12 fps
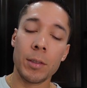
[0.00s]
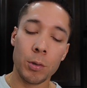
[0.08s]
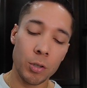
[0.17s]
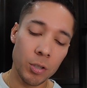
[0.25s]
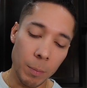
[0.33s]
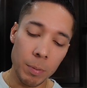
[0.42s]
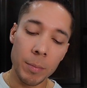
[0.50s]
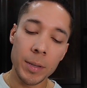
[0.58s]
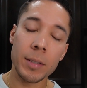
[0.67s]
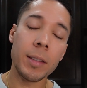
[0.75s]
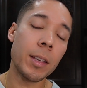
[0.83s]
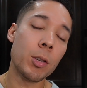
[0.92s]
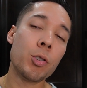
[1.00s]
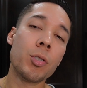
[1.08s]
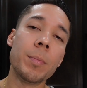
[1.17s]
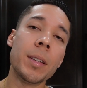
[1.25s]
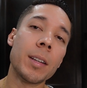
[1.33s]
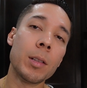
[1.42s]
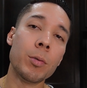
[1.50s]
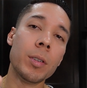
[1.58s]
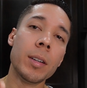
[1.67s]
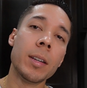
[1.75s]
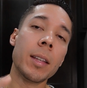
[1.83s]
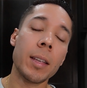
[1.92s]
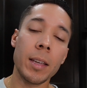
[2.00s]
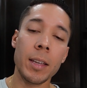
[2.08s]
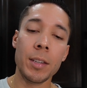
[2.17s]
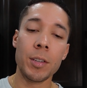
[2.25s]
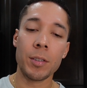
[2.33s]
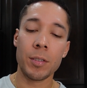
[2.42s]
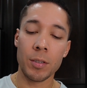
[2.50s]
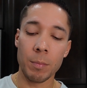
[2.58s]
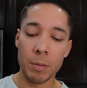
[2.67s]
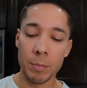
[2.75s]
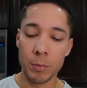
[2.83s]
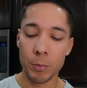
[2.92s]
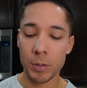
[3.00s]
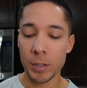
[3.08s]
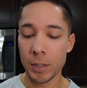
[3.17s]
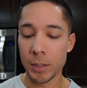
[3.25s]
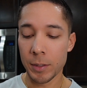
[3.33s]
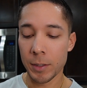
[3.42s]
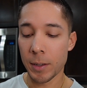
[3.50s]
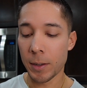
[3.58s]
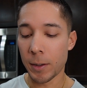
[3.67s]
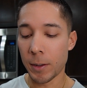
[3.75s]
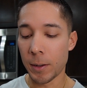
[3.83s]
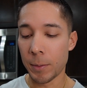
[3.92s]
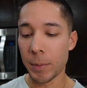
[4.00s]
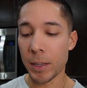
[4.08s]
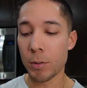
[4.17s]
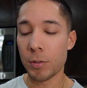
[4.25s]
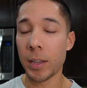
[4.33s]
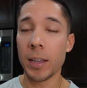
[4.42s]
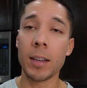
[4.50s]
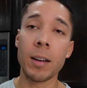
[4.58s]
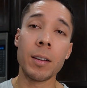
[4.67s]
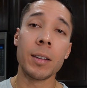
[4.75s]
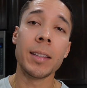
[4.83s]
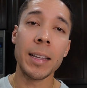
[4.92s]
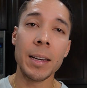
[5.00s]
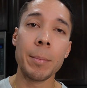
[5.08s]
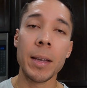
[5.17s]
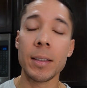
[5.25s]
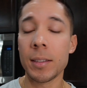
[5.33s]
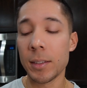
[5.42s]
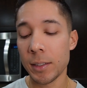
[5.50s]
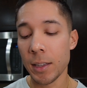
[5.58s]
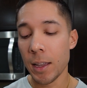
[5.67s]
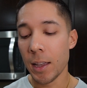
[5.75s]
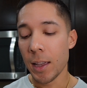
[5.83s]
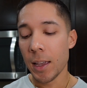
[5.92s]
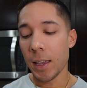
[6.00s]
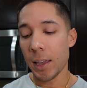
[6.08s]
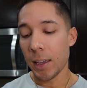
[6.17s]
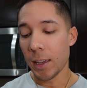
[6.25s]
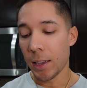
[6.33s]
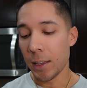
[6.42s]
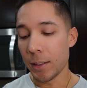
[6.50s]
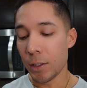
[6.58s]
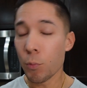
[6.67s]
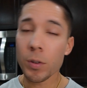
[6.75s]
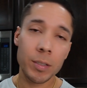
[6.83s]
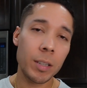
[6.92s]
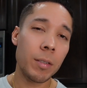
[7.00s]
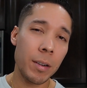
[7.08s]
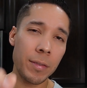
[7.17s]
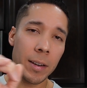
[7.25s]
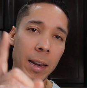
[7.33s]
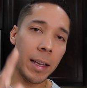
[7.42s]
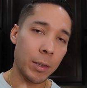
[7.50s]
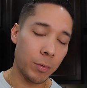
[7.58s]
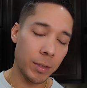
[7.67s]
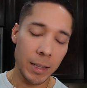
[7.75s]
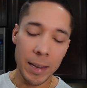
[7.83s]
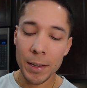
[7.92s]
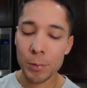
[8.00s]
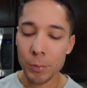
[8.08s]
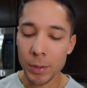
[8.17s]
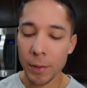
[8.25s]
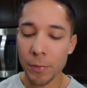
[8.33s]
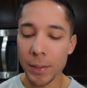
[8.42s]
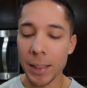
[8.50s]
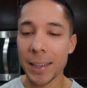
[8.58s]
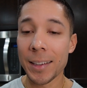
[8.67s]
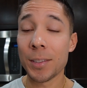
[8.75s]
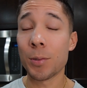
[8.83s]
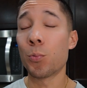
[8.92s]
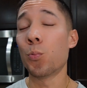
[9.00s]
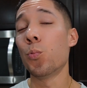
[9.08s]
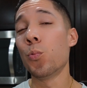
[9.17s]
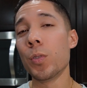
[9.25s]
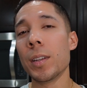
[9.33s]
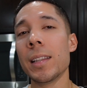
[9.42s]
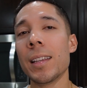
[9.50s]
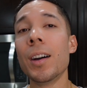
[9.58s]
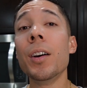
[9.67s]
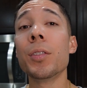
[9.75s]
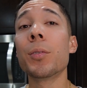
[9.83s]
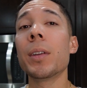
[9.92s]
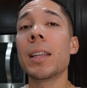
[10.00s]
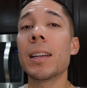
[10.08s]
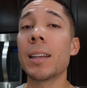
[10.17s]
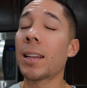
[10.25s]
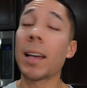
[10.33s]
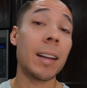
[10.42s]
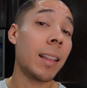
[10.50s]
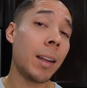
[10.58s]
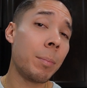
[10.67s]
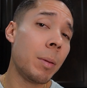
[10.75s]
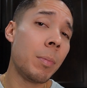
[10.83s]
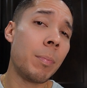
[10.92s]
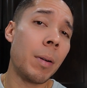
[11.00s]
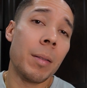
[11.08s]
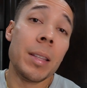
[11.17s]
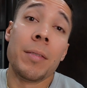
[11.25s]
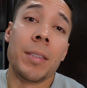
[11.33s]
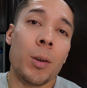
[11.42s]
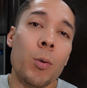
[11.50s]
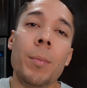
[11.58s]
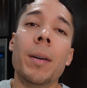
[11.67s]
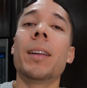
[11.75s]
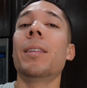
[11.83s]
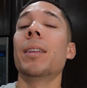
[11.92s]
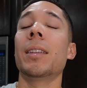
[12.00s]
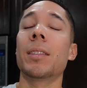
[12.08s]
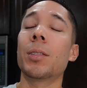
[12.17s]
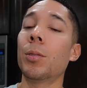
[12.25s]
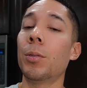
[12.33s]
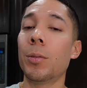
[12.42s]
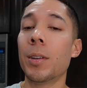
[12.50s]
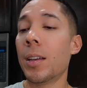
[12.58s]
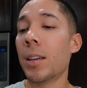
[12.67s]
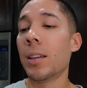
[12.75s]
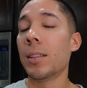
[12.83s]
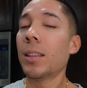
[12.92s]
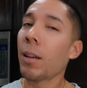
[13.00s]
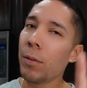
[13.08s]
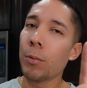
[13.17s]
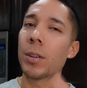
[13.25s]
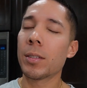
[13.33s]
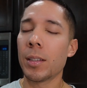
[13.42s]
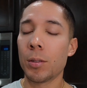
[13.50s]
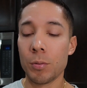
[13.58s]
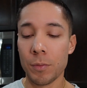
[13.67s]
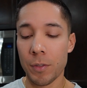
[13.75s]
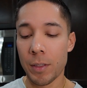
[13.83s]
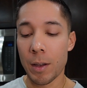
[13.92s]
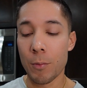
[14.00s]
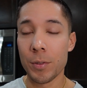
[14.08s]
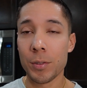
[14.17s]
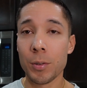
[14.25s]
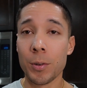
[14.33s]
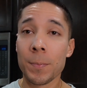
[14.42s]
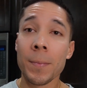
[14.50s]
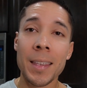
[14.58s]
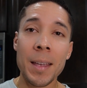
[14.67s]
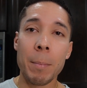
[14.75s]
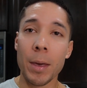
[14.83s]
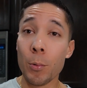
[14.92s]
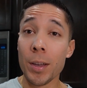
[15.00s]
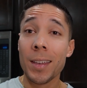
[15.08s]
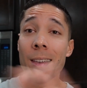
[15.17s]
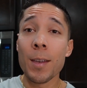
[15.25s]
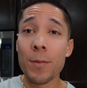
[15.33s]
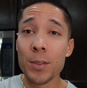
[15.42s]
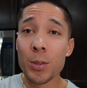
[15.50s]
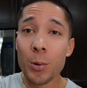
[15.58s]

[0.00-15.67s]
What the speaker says: supplements that you should be included in your supplement routines that you take on a daily basis. And you wanna stick around for the last one. The last one, I feel like, is really underrated and not a lot of people probably even know about it, right? So definitely wanna stay tuned for that one. So by the way, if you